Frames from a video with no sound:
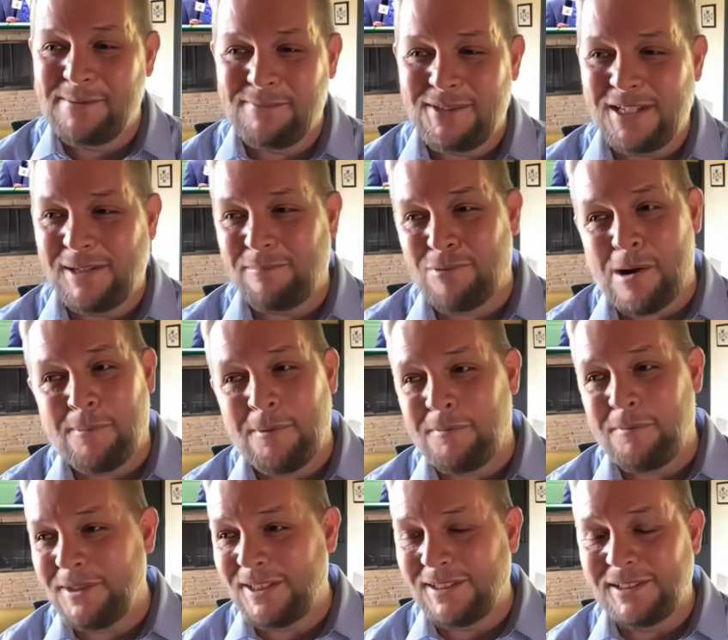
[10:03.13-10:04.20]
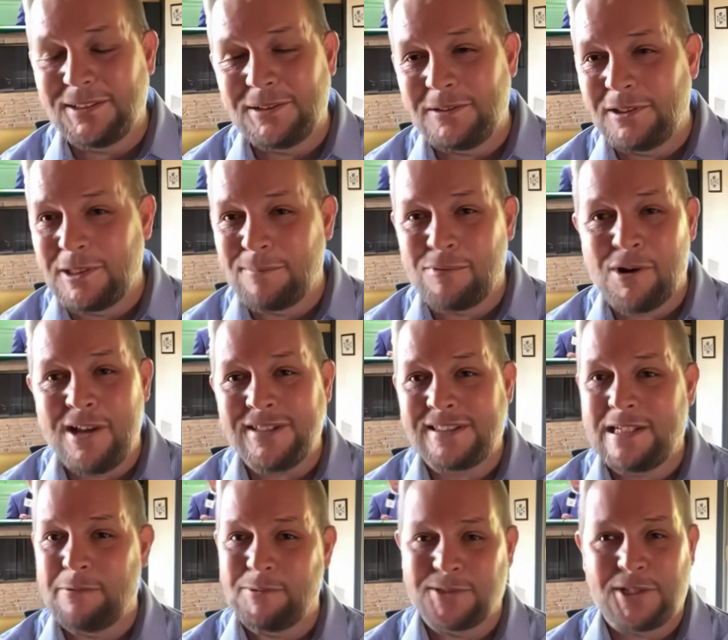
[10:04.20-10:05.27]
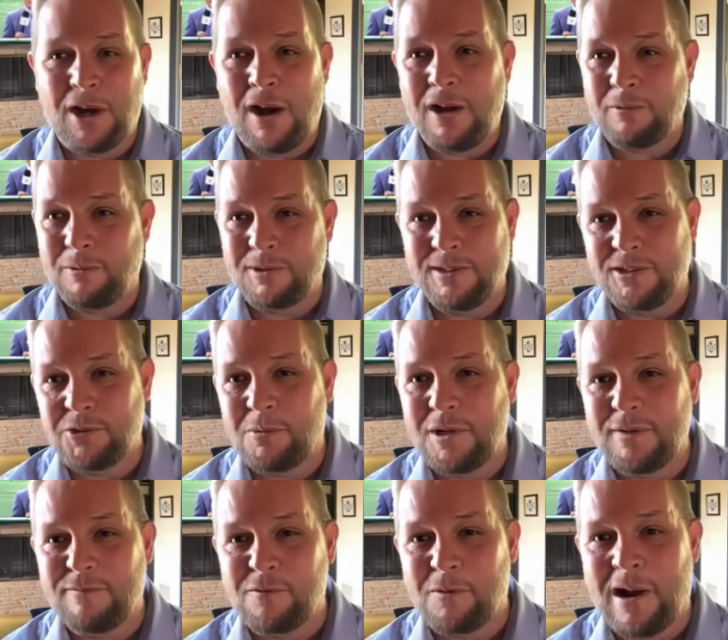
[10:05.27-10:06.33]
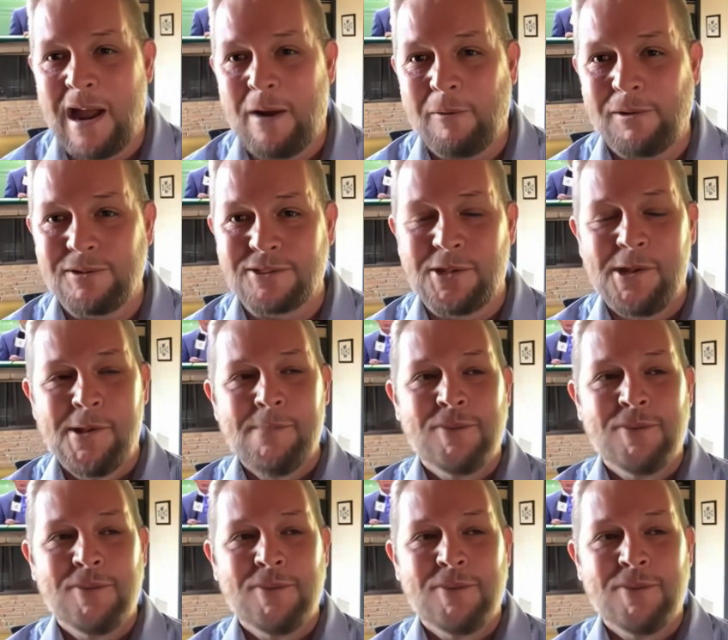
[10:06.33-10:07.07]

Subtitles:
something probably a little underpriced and it was gone within 24 hours.